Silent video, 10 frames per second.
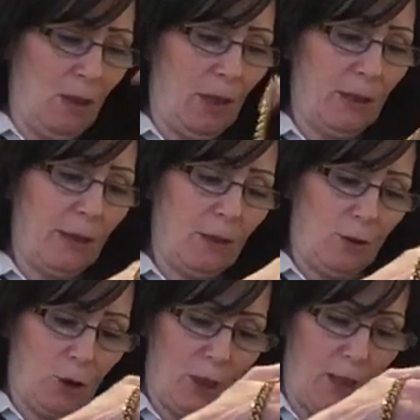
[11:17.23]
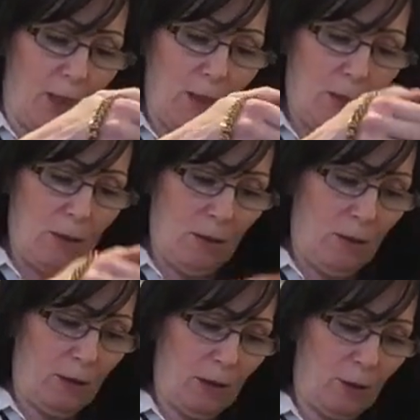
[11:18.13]
I like the chain,
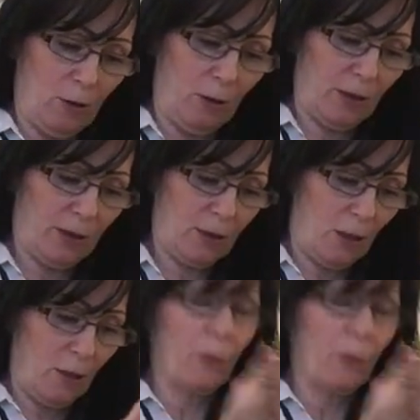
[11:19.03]
that you're not stuck